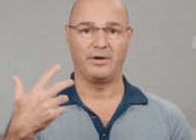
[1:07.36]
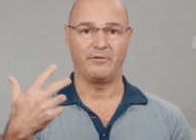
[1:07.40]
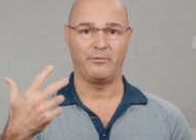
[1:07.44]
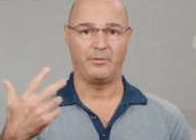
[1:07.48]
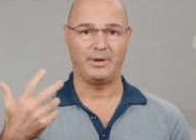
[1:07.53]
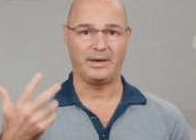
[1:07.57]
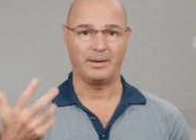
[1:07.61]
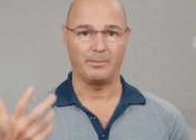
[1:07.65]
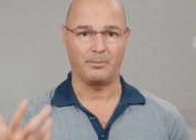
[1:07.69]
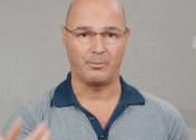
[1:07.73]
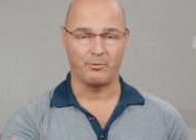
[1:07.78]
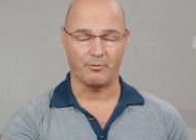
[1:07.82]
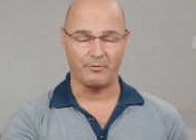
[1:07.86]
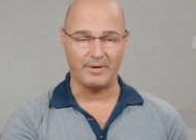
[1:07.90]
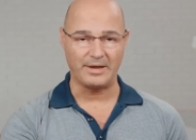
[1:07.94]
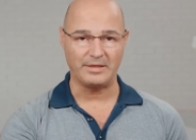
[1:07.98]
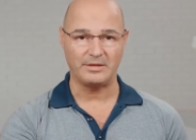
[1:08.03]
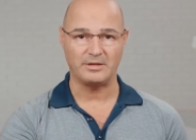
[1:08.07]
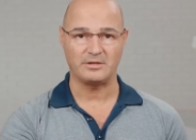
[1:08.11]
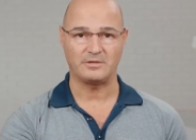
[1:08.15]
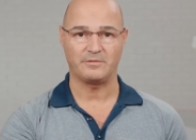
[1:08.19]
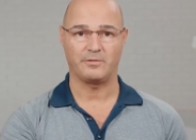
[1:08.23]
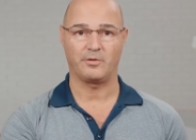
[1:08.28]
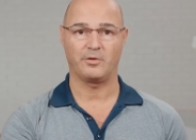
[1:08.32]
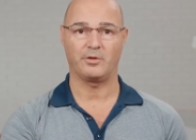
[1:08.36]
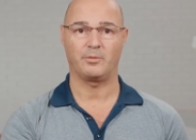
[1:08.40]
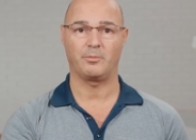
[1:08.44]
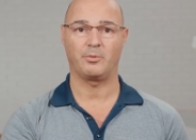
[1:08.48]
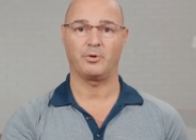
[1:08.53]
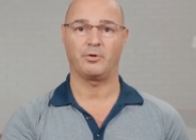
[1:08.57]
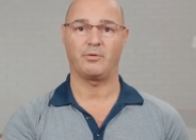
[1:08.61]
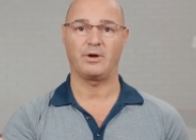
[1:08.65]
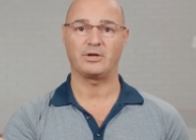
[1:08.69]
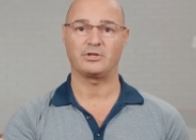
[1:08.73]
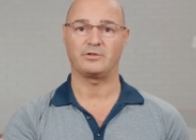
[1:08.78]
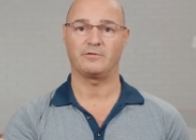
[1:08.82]
can prevent this further
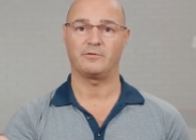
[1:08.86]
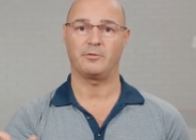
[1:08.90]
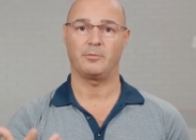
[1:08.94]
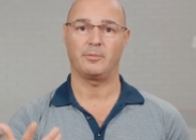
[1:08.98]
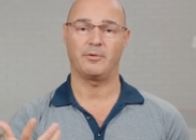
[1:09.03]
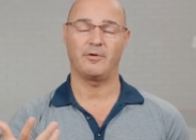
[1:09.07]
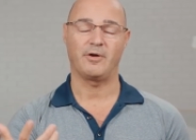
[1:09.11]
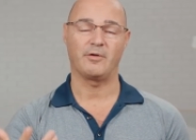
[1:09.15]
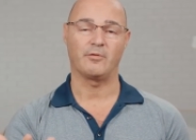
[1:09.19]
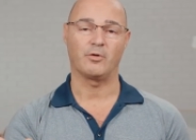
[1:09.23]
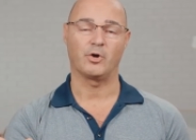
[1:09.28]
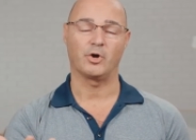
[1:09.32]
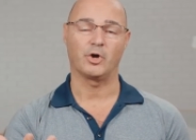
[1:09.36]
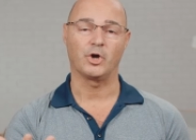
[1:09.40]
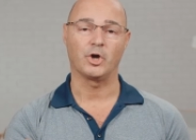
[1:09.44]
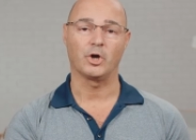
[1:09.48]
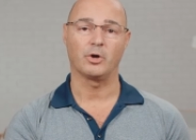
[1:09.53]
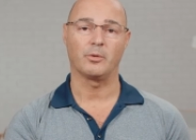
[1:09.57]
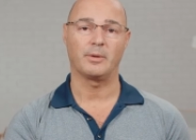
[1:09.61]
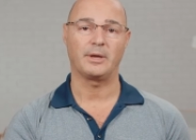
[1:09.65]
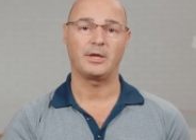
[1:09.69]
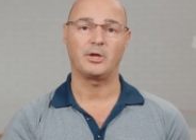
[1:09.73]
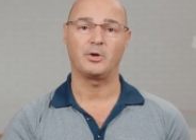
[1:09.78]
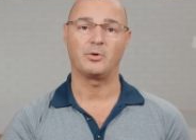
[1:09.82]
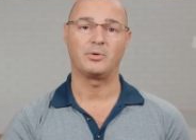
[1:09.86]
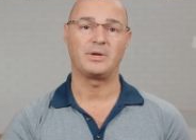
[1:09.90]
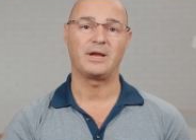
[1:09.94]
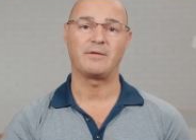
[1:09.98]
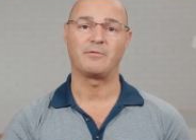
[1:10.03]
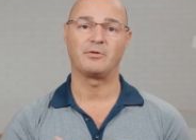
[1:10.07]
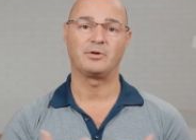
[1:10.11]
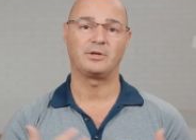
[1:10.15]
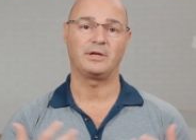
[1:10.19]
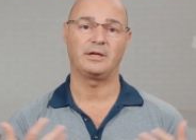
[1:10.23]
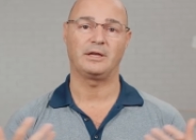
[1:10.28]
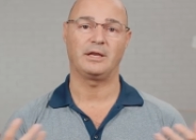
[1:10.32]
progression from ever occurring, you're
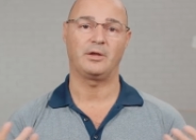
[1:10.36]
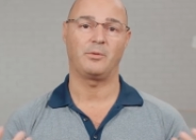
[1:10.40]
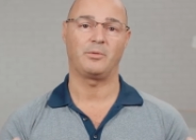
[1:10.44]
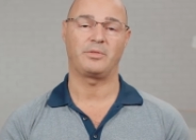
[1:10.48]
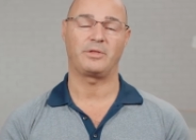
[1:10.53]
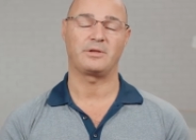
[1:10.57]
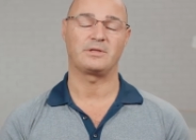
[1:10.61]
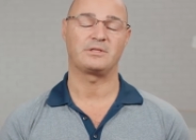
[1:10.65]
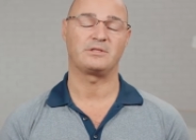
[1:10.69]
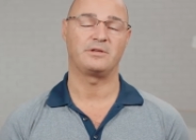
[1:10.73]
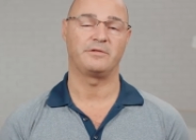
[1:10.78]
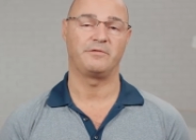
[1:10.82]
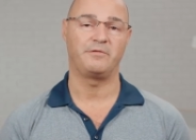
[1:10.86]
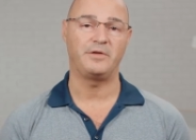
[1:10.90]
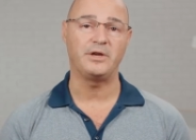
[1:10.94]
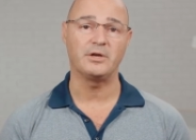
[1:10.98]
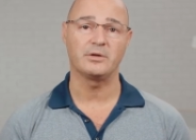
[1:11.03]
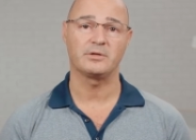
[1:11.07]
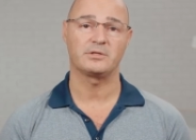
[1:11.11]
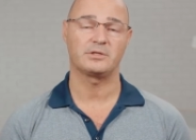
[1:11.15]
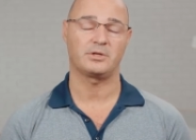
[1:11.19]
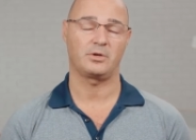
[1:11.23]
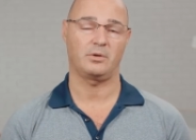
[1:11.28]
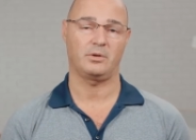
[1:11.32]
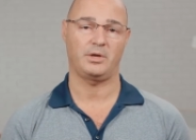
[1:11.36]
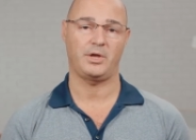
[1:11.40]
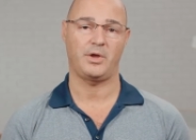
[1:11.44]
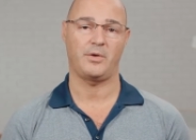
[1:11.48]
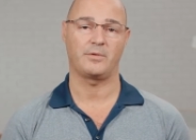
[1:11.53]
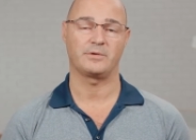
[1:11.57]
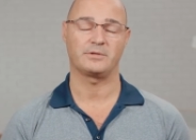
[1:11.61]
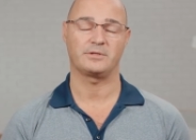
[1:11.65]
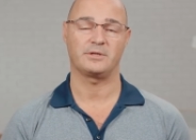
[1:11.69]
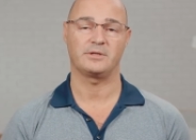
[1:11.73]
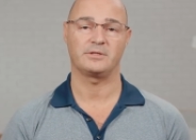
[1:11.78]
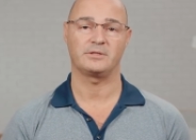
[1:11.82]
never dealing with a severe
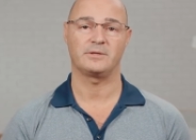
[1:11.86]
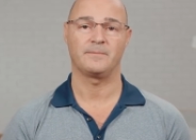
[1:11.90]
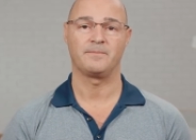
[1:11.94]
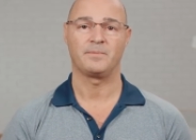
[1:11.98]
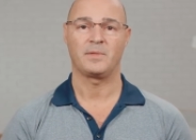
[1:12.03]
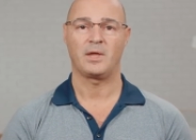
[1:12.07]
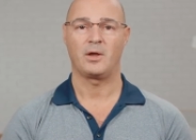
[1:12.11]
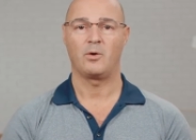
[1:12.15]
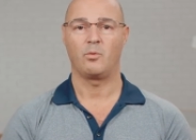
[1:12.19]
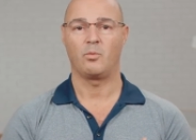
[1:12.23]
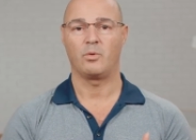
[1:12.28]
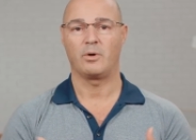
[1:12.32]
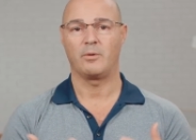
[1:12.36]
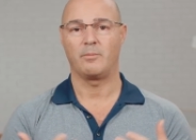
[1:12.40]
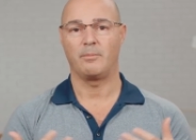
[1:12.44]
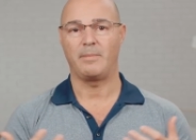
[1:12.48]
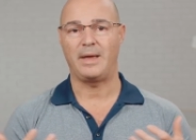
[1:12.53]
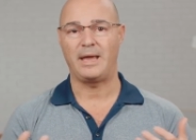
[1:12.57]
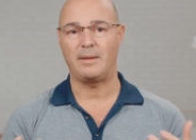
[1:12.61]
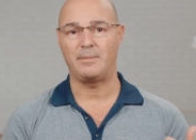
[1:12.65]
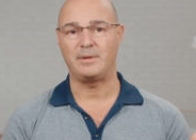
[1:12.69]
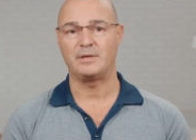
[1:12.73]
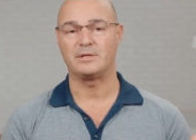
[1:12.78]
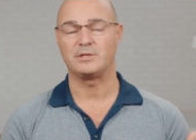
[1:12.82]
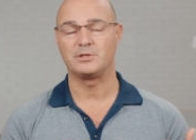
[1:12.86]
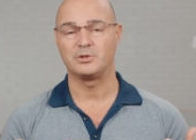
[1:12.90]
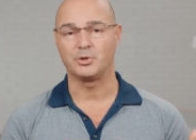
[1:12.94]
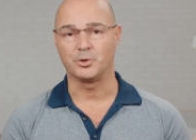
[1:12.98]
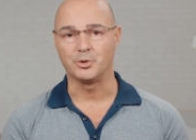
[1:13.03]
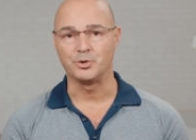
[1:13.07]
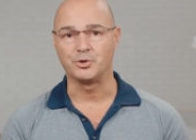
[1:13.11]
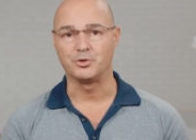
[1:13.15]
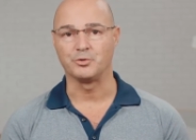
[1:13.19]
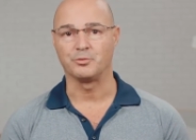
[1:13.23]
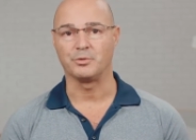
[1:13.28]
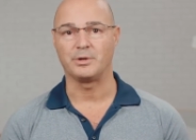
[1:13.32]
scoliosis where maybe
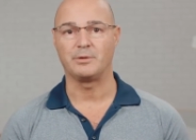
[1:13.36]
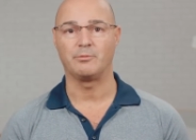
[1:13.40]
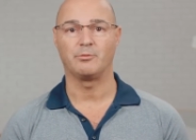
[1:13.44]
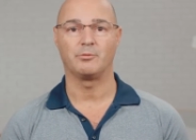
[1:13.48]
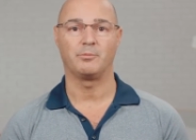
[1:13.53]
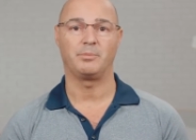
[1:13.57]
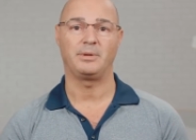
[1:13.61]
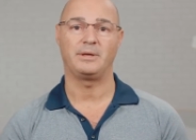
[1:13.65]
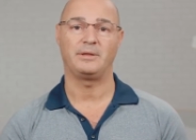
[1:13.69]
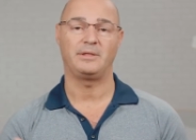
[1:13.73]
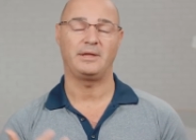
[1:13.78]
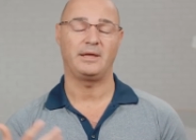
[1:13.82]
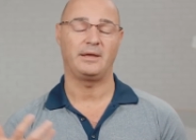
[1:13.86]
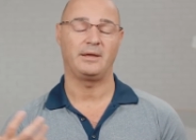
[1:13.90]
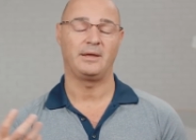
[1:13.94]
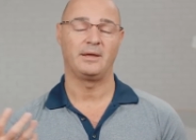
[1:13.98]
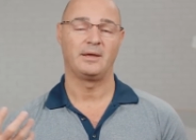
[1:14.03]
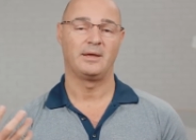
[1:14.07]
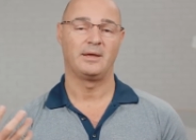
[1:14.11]
surgery would be